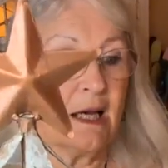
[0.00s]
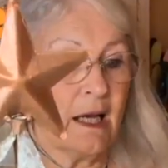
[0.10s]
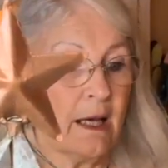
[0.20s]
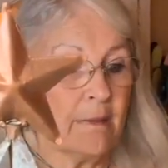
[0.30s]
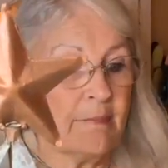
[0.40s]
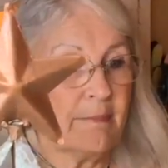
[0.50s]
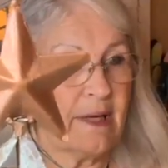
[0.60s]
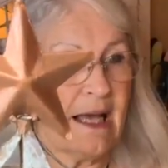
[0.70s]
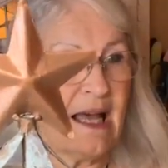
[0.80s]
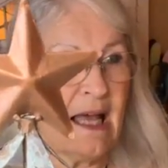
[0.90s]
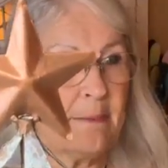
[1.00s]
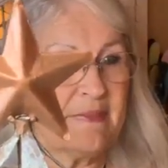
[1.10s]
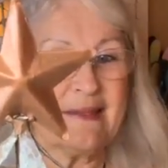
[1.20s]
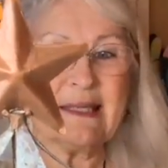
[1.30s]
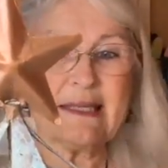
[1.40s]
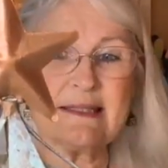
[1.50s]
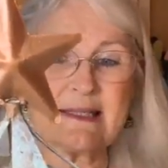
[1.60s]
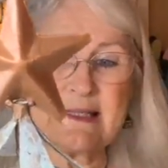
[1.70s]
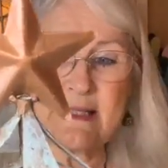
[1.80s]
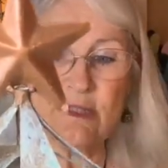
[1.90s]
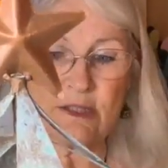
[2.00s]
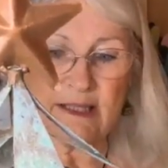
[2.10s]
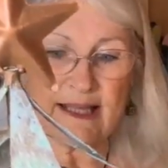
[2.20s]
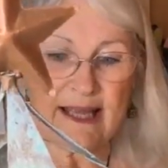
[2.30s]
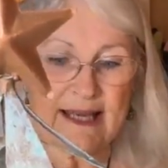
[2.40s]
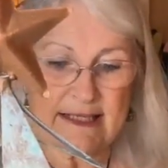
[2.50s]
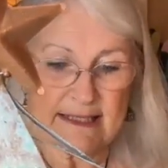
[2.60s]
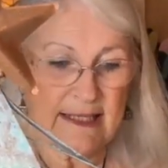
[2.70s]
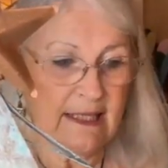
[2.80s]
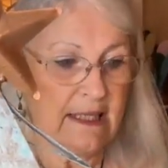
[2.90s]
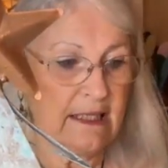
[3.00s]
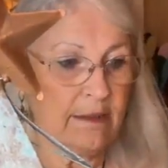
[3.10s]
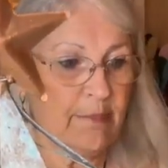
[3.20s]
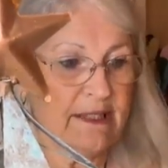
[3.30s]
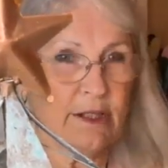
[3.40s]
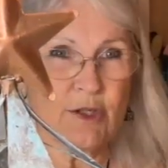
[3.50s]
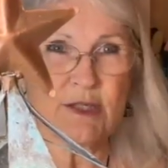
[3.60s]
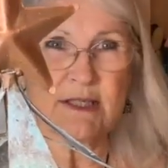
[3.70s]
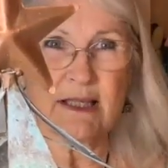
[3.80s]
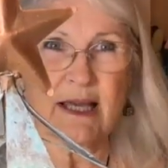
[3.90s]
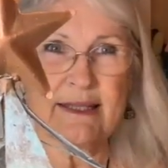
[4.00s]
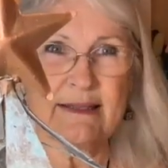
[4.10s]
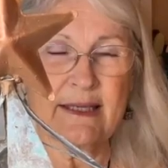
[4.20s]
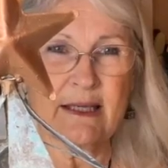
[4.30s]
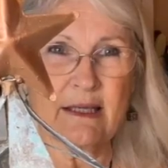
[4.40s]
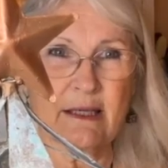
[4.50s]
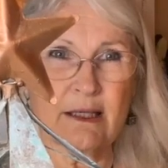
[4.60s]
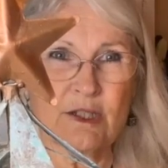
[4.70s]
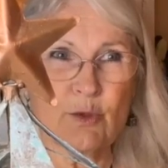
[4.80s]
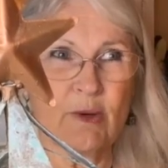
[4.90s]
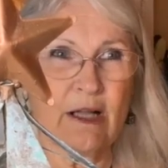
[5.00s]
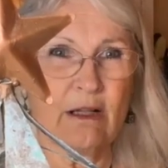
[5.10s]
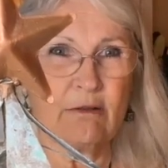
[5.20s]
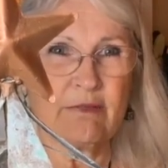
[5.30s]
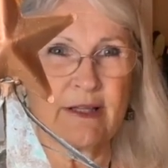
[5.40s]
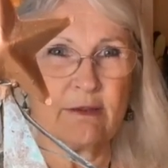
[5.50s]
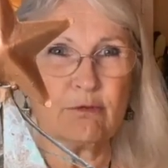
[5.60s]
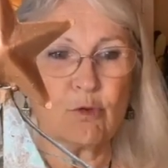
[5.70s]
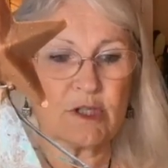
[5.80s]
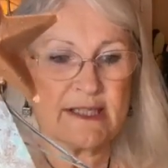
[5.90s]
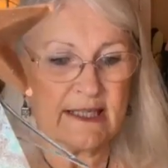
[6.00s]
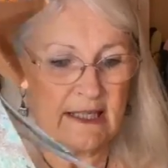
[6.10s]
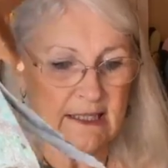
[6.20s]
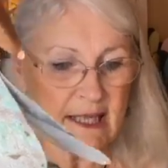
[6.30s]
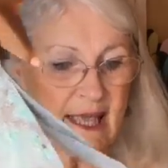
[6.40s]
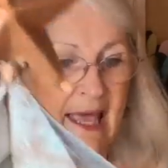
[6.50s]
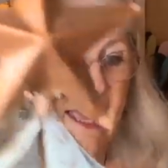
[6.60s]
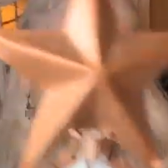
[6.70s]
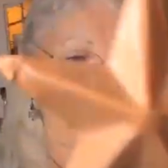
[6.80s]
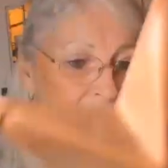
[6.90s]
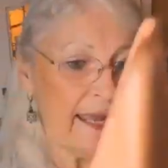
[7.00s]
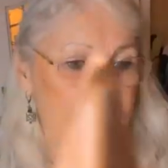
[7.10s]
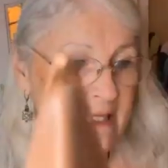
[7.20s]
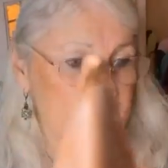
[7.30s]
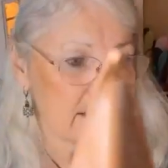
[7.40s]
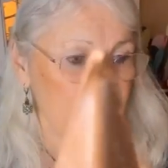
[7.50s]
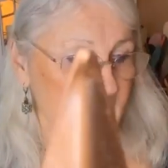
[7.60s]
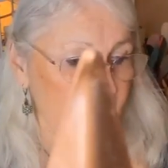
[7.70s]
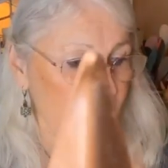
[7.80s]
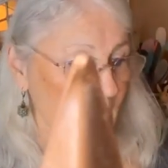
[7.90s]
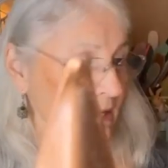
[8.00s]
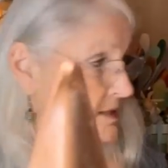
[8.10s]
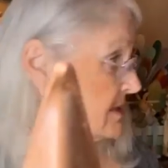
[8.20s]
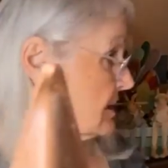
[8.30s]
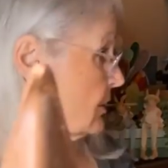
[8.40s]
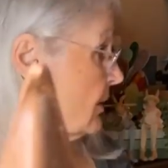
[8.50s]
Um, I'm thinking these are the 18, but there's, I think, a 12 and a 14. And they also